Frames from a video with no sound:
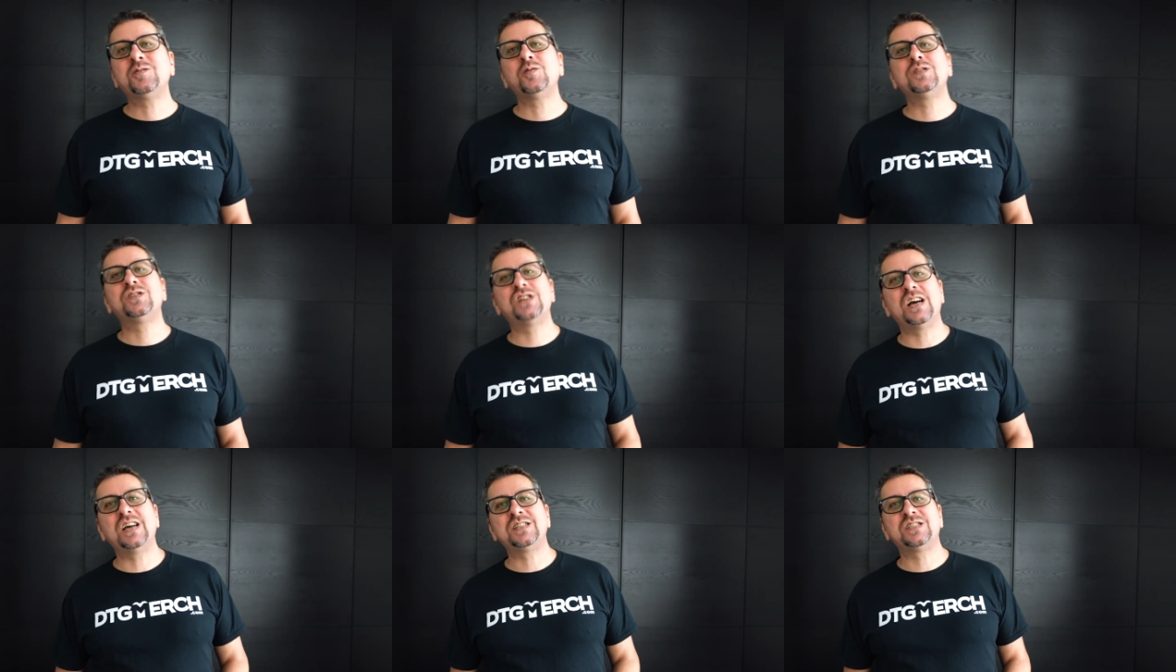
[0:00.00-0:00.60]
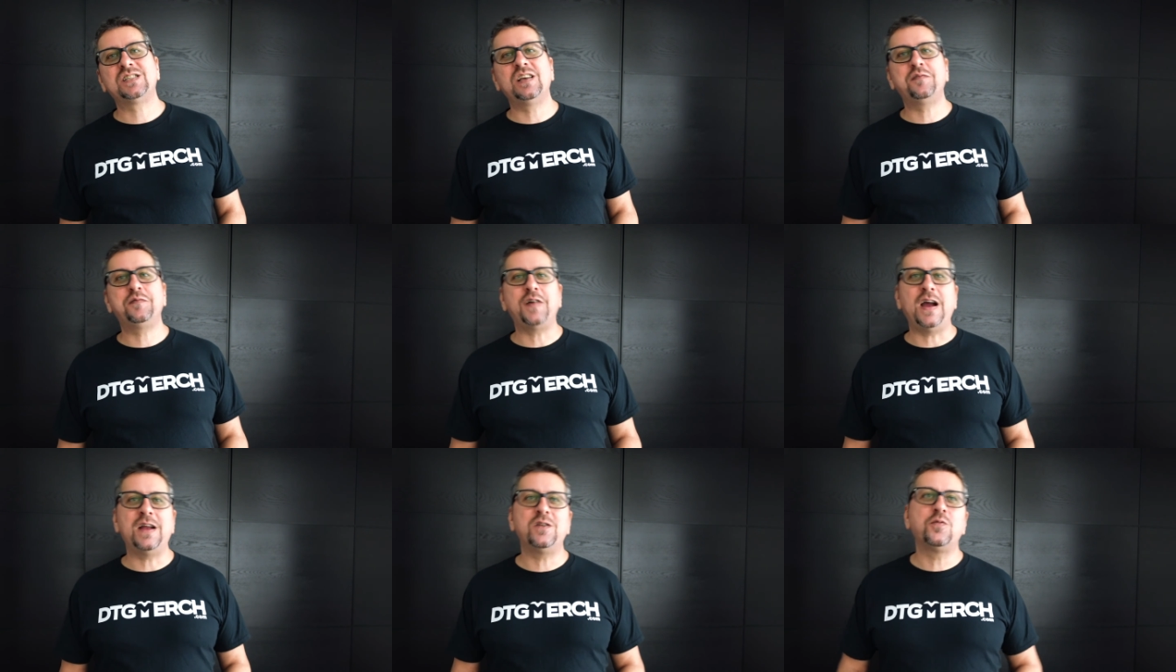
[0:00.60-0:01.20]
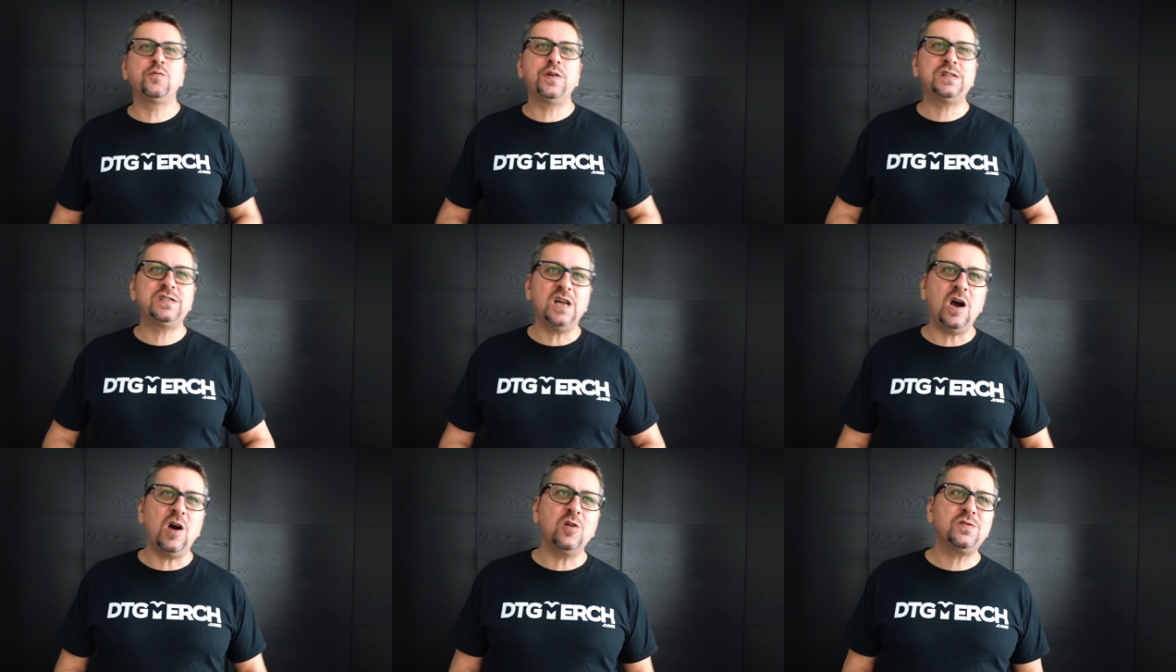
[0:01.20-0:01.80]
to judge the final
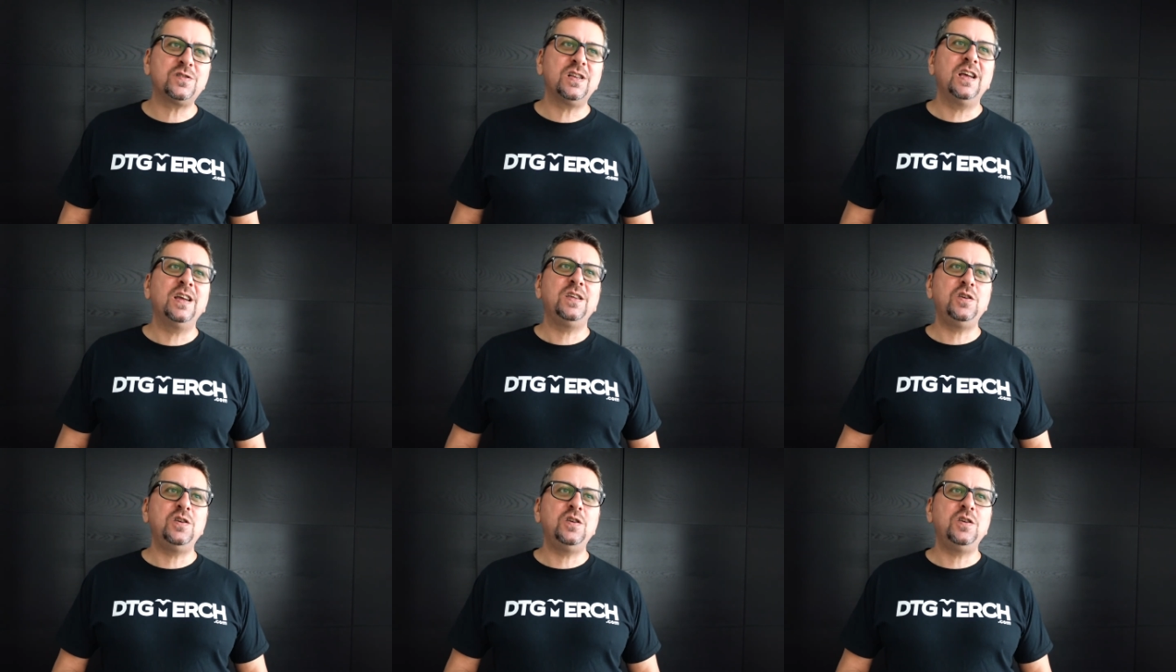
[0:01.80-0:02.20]
result,